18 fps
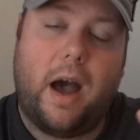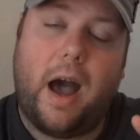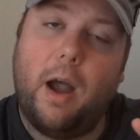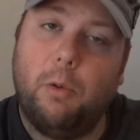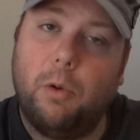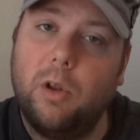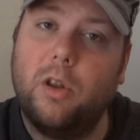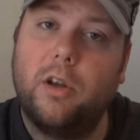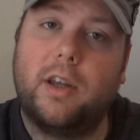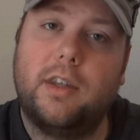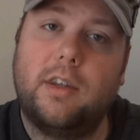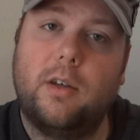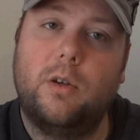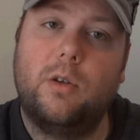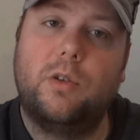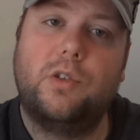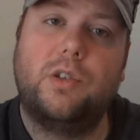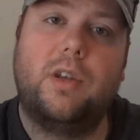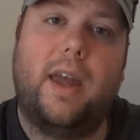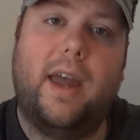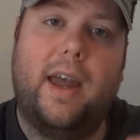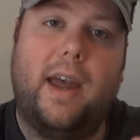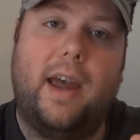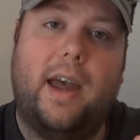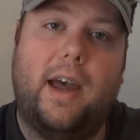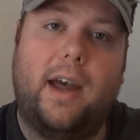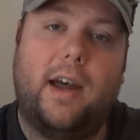I will look at those
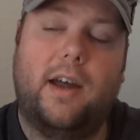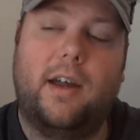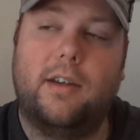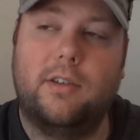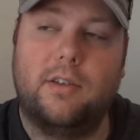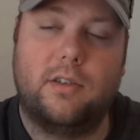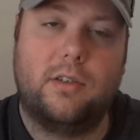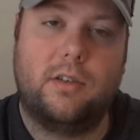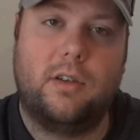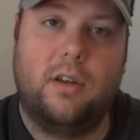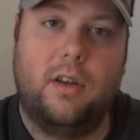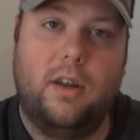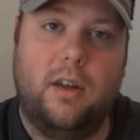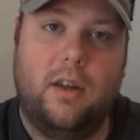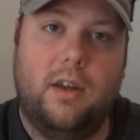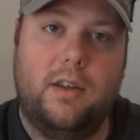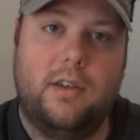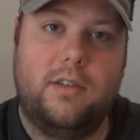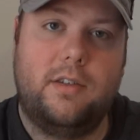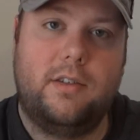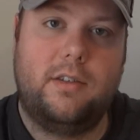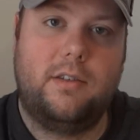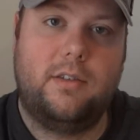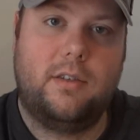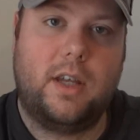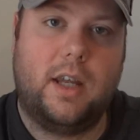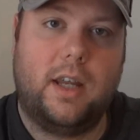and
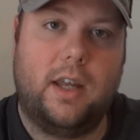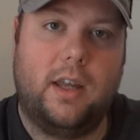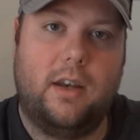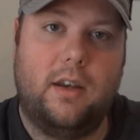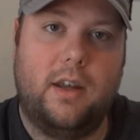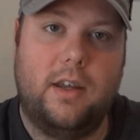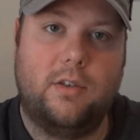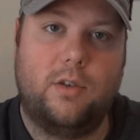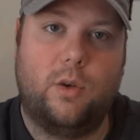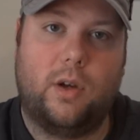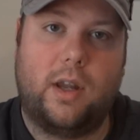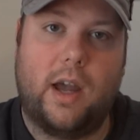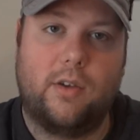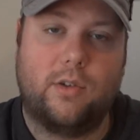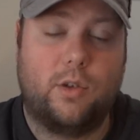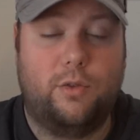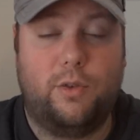take it into account.